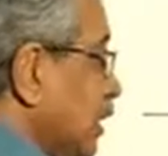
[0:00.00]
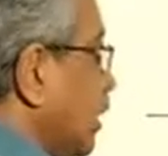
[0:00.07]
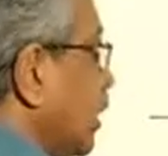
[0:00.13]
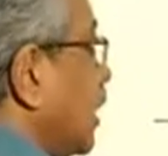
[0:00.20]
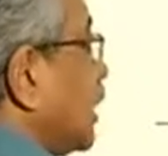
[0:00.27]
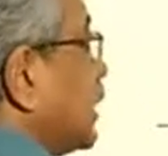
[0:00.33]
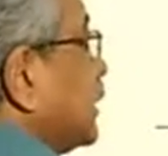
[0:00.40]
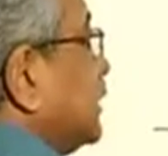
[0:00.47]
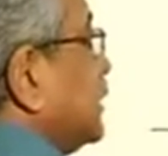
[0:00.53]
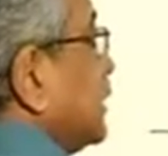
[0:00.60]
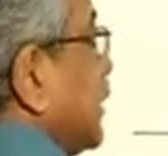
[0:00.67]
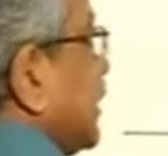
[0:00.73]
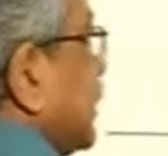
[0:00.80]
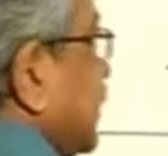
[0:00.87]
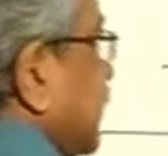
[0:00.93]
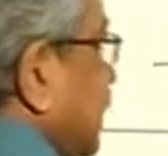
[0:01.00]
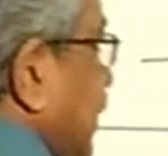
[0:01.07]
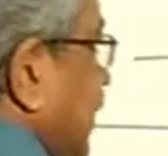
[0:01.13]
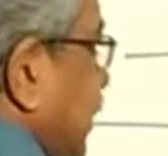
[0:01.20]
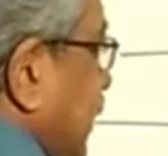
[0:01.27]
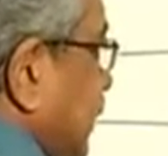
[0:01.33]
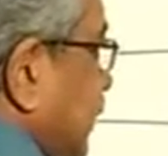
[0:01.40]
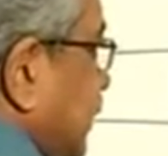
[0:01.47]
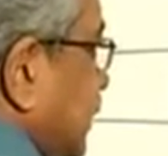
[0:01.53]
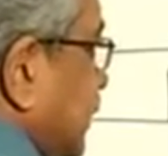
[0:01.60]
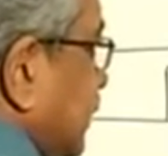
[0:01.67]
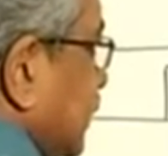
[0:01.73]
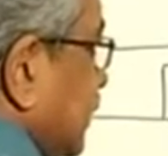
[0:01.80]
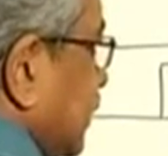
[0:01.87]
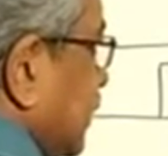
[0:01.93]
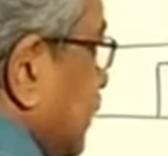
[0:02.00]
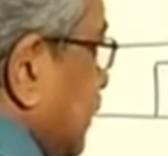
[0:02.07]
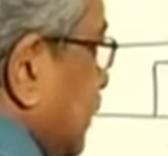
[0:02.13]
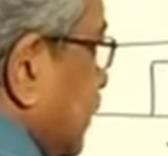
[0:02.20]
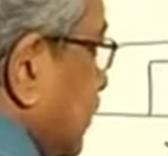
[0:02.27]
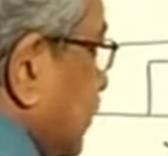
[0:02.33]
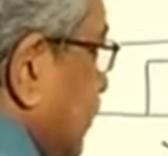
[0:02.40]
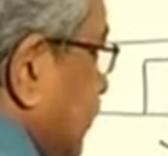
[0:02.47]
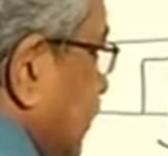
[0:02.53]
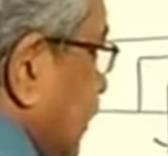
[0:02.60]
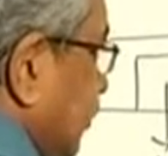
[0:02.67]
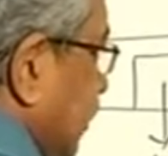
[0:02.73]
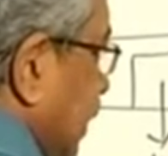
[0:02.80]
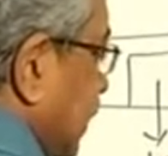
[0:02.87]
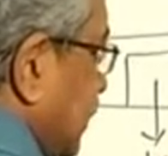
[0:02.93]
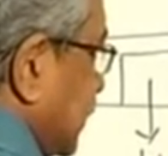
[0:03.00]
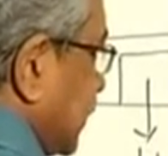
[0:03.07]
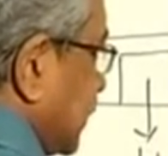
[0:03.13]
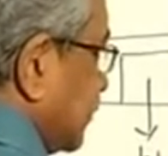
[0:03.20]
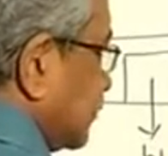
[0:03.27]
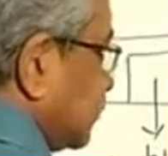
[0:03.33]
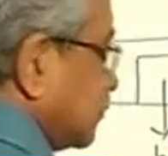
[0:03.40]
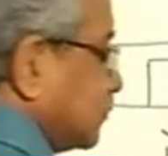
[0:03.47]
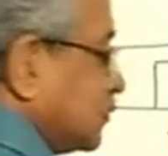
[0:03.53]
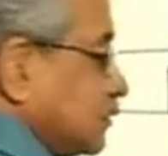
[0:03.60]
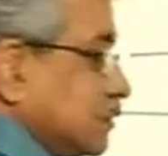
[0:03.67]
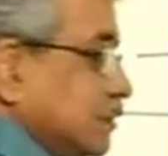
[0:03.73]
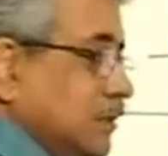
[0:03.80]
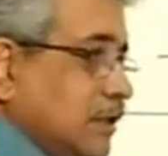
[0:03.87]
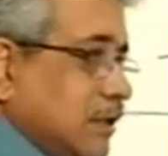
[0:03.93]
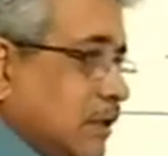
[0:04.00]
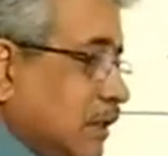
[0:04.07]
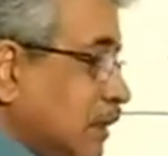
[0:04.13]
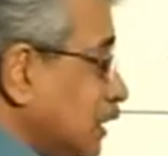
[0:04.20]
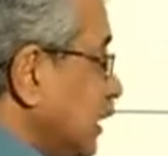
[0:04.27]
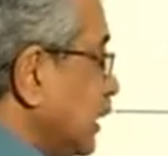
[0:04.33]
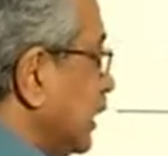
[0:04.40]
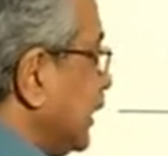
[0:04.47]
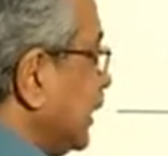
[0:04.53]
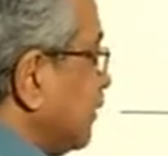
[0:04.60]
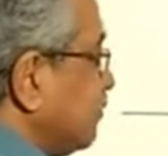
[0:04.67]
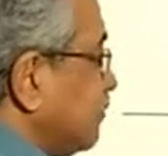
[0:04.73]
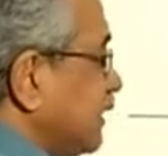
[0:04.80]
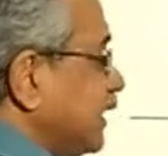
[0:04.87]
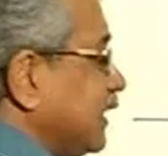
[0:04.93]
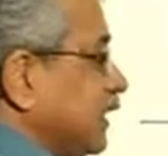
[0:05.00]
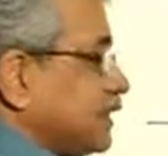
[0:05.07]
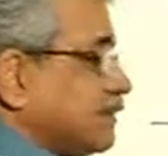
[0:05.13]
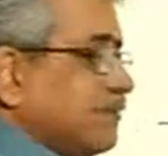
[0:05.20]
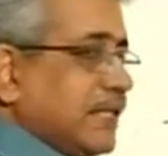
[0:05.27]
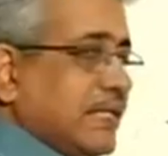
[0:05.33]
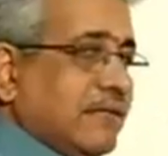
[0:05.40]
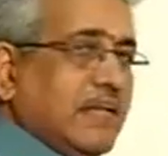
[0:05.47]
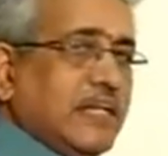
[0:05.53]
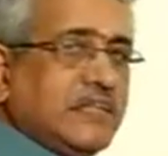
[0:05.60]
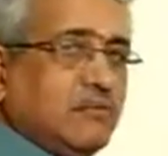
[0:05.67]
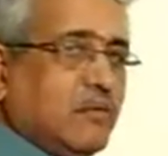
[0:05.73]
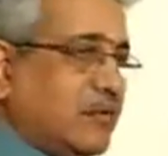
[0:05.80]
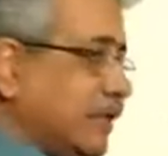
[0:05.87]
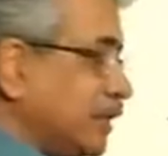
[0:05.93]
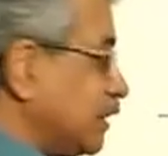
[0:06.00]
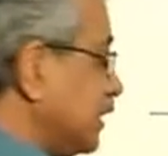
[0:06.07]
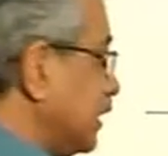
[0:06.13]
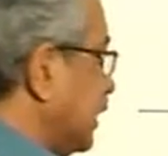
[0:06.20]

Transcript: or it is taking a turn like this with a velocity. In every case, wherever it is moving,